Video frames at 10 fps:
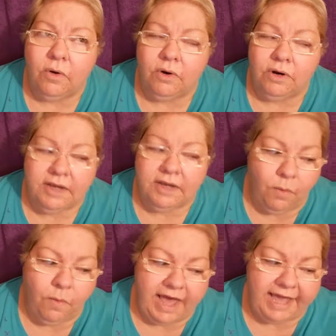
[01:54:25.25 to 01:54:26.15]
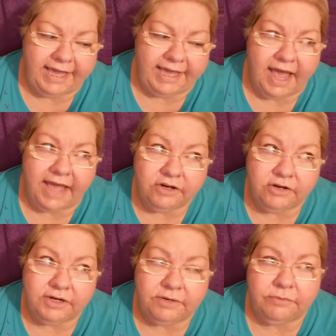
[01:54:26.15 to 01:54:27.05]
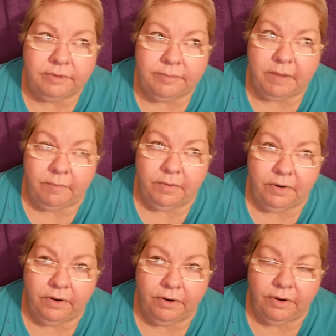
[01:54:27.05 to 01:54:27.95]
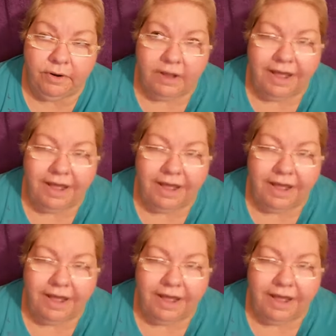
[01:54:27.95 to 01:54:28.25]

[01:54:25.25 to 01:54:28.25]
or Kauai. I couldn't remember.